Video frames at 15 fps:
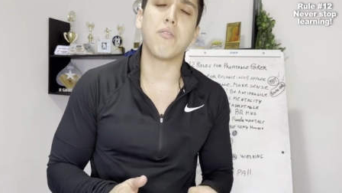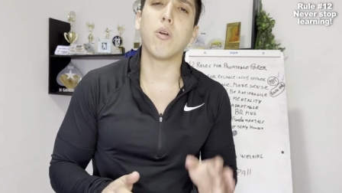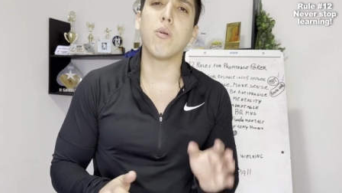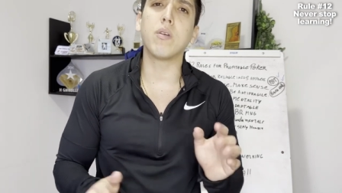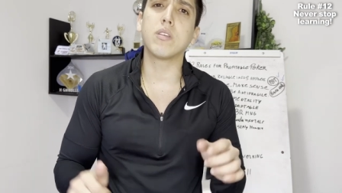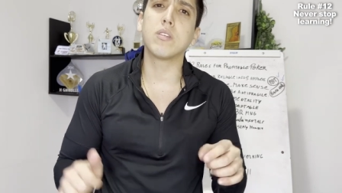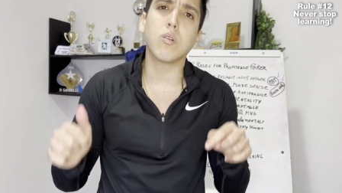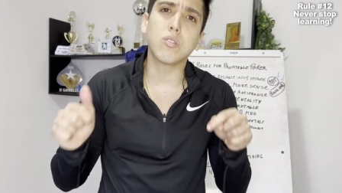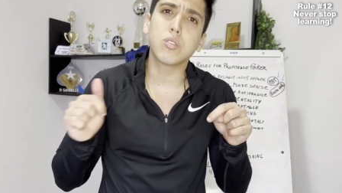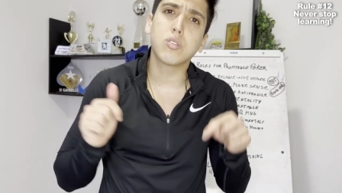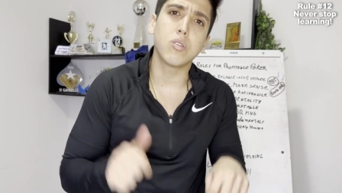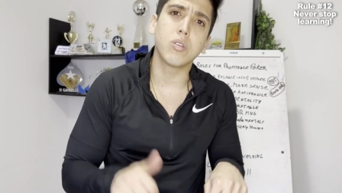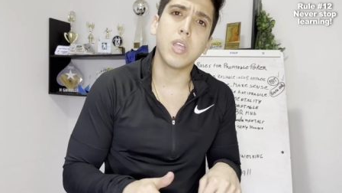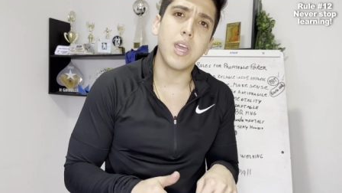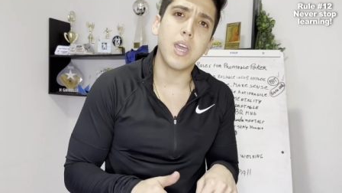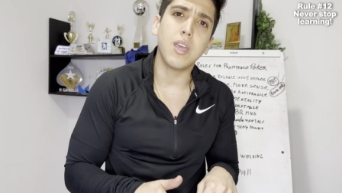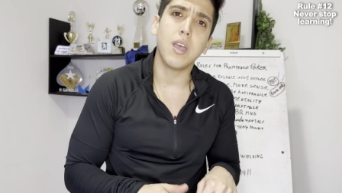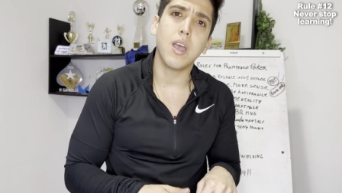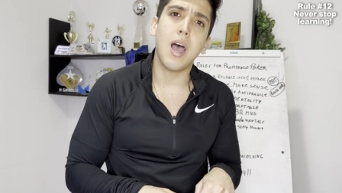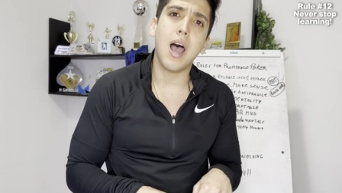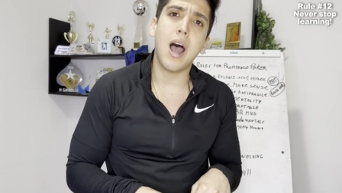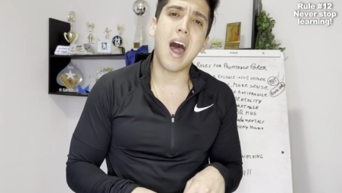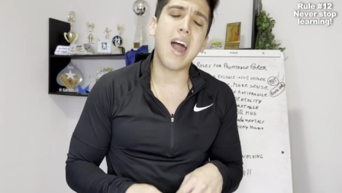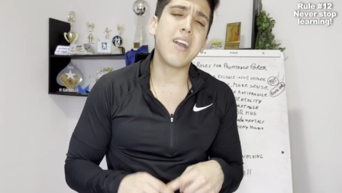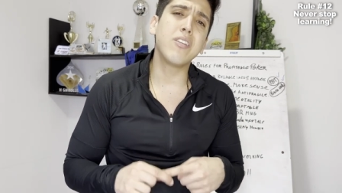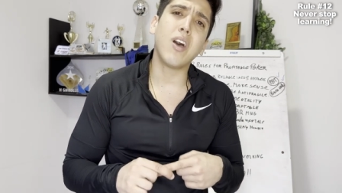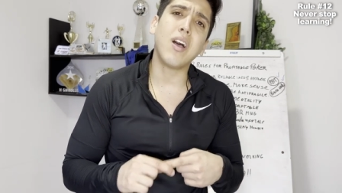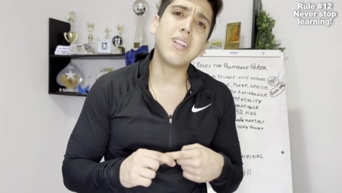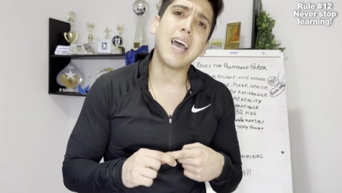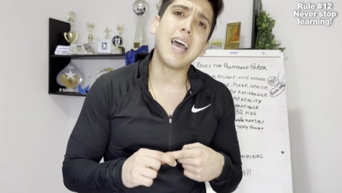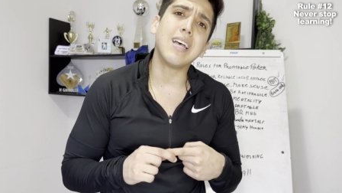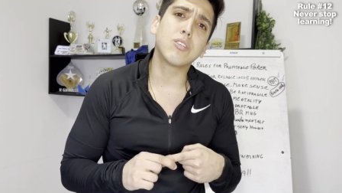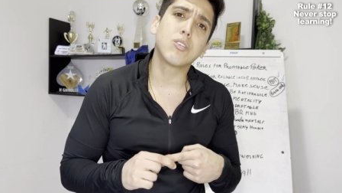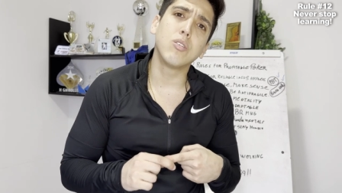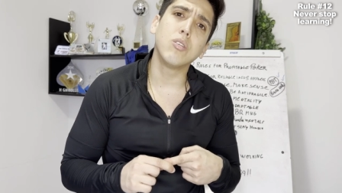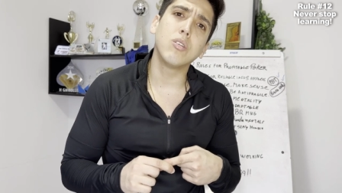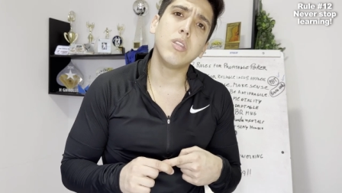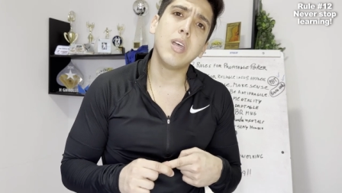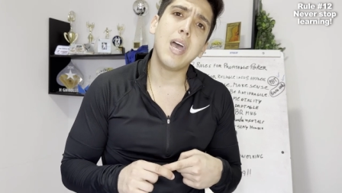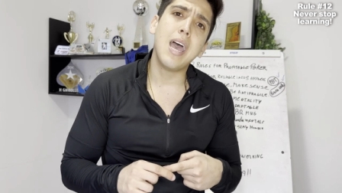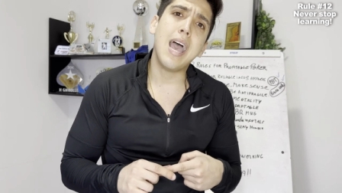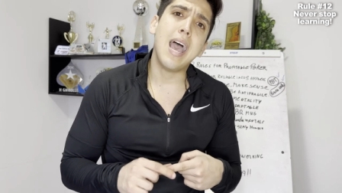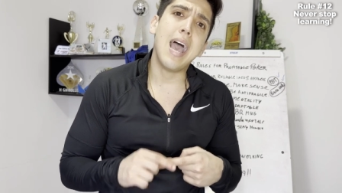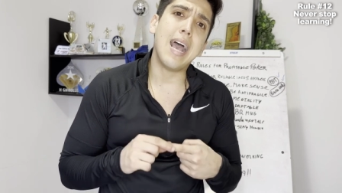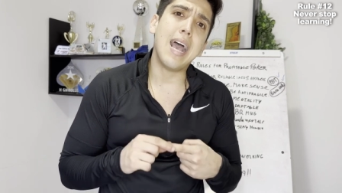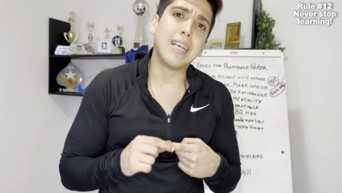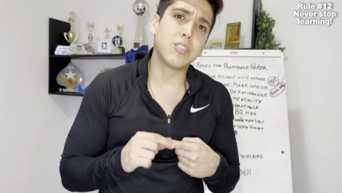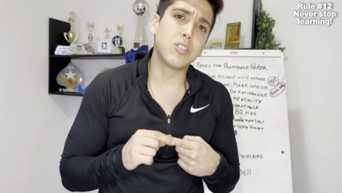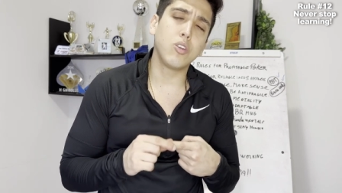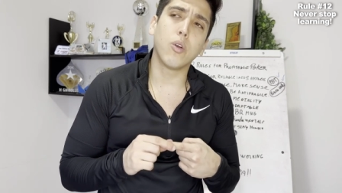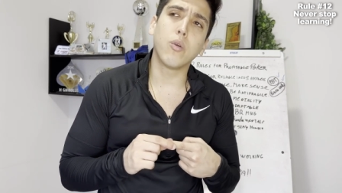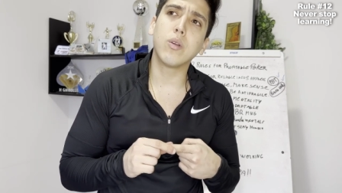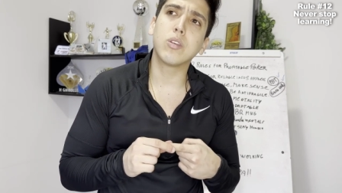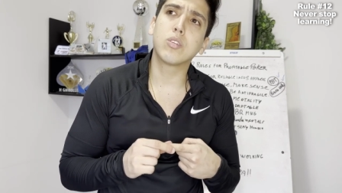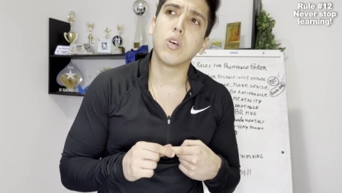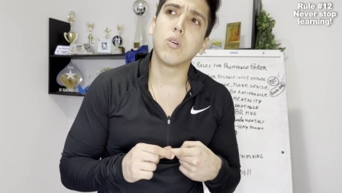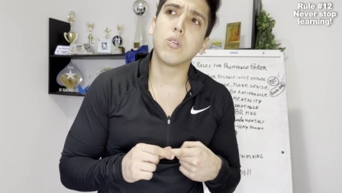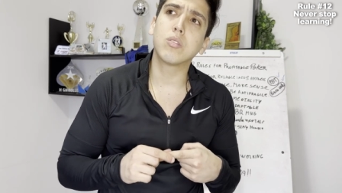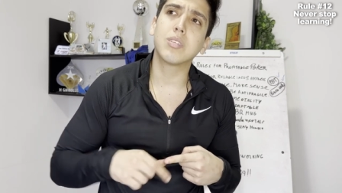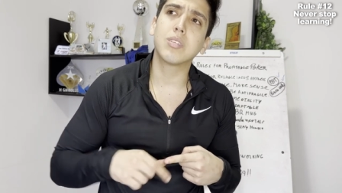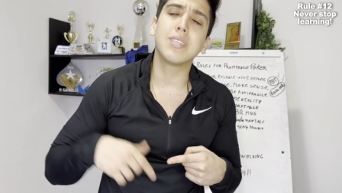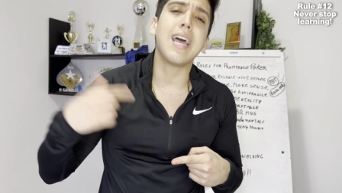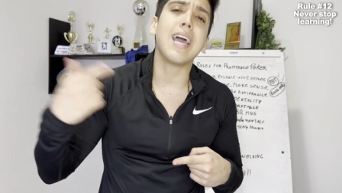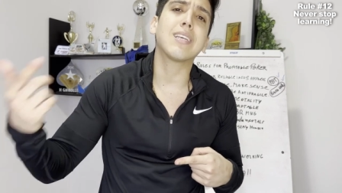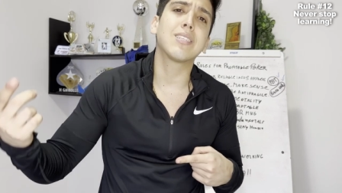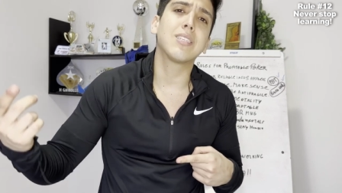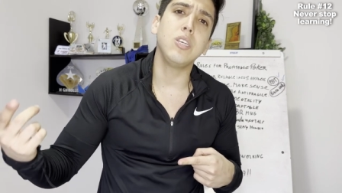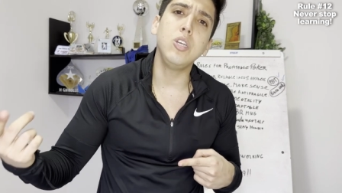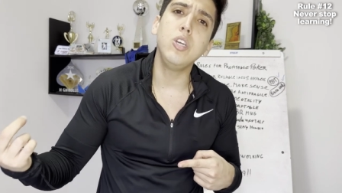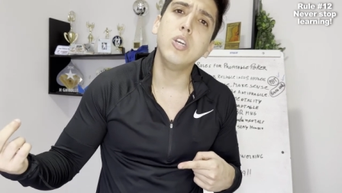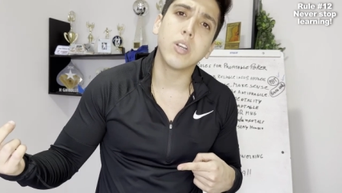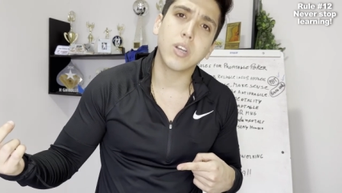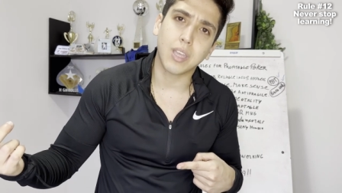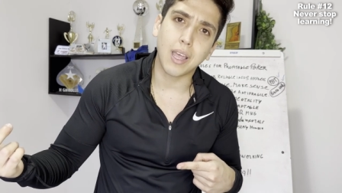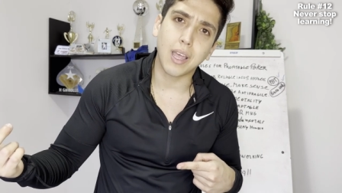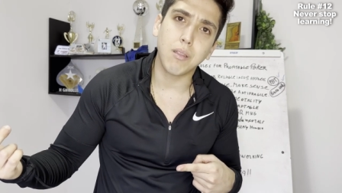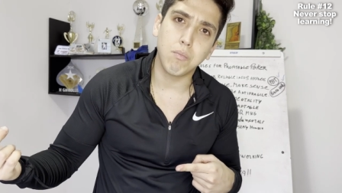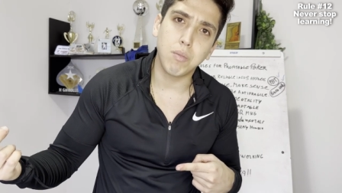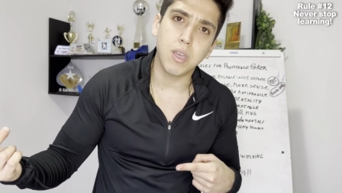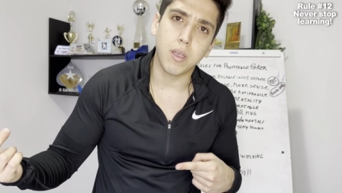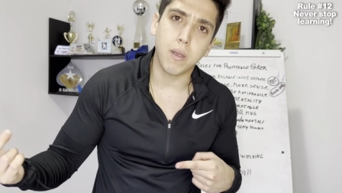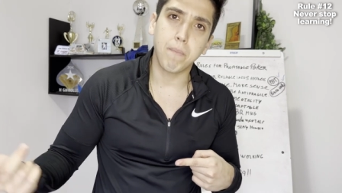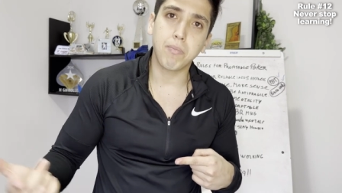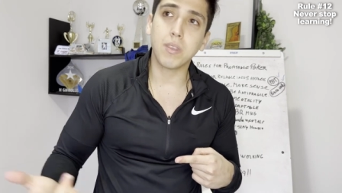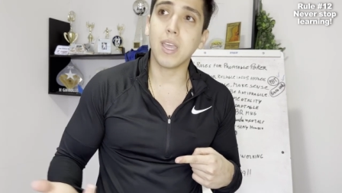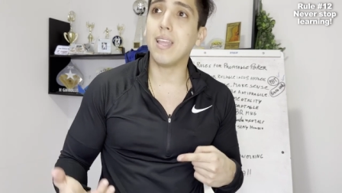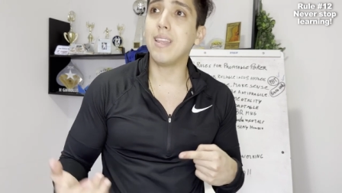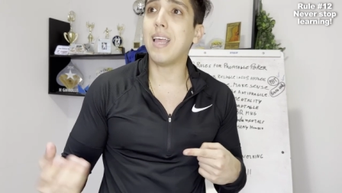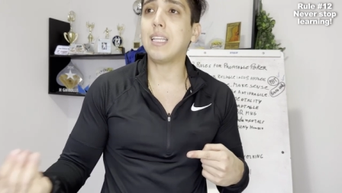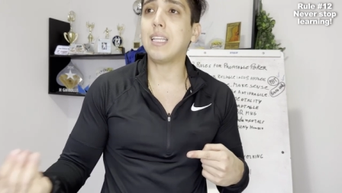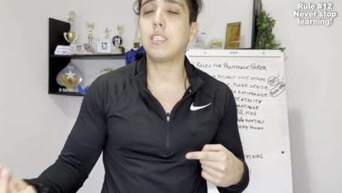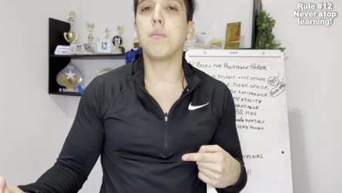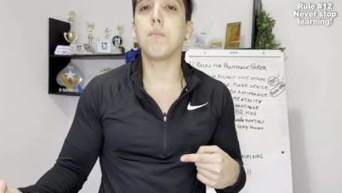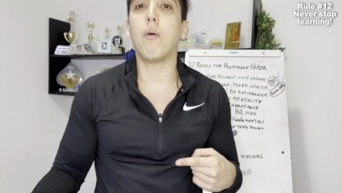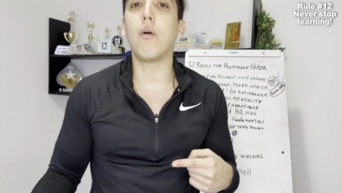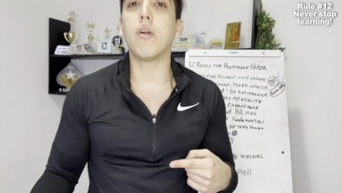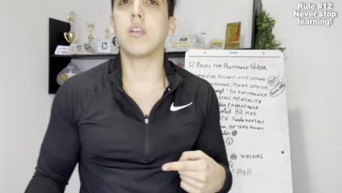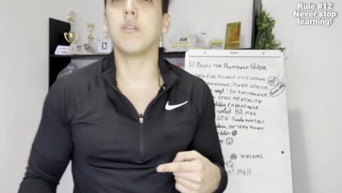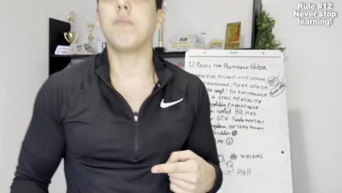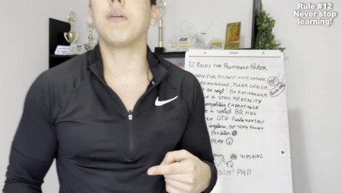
Your results today are not as good as your results next year can be. And that's important